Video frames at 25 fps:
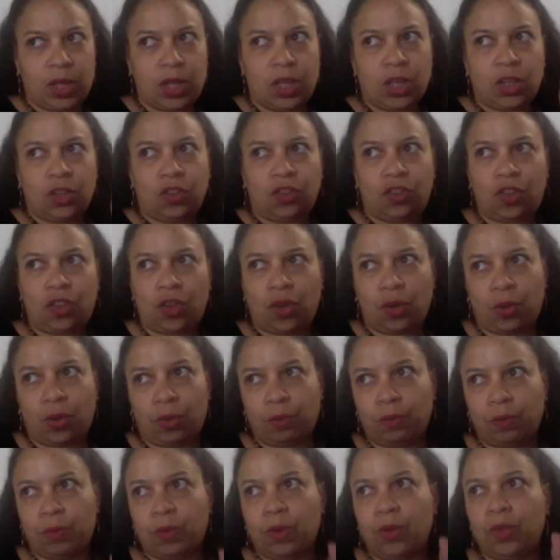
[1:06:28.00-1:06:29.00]

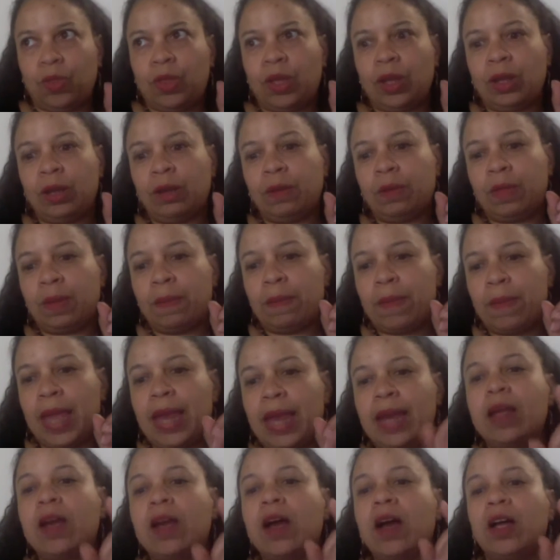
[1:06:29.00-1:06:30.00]
So the
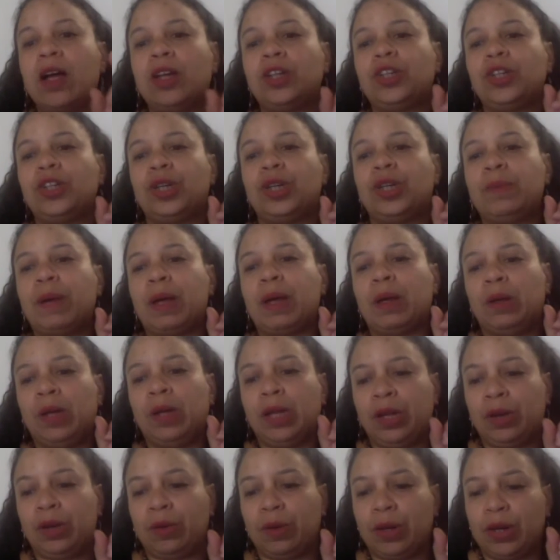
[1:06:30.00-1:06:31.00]
main caution about
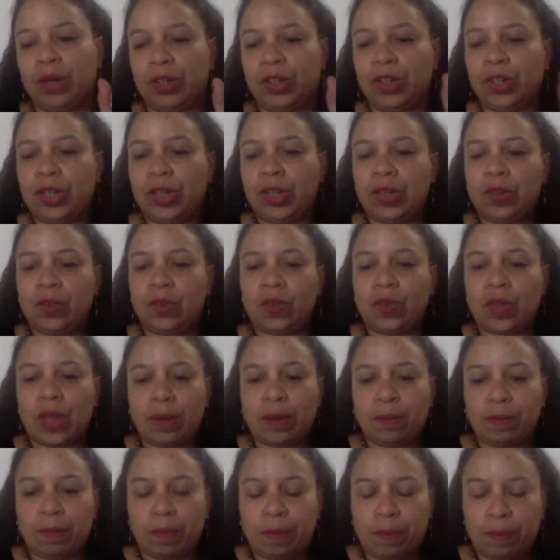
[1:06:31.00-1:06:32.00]
licorice is
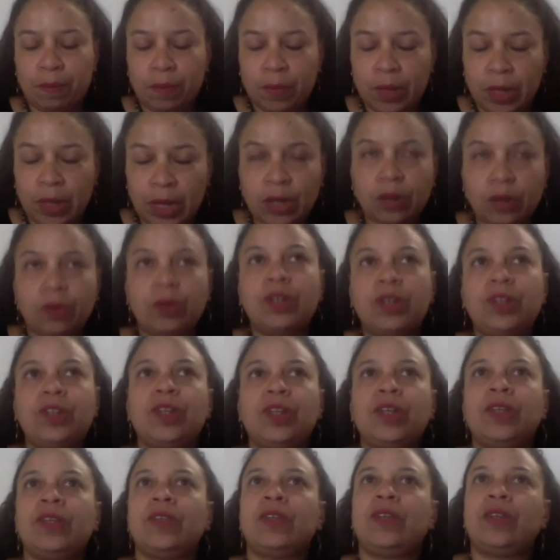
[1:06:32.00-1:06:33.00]
that licorice
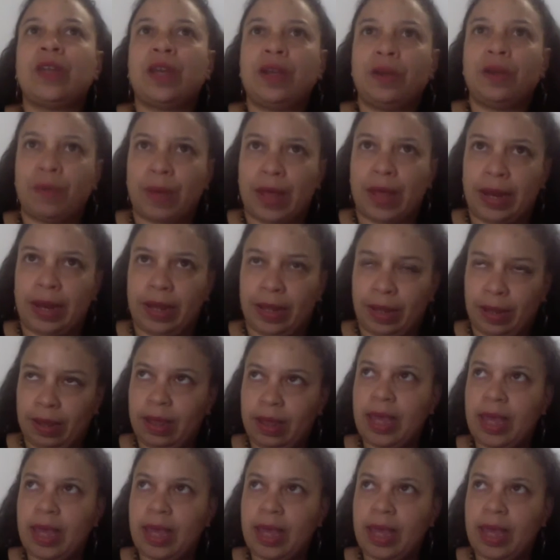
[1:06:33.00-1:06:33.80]
is a diuretic.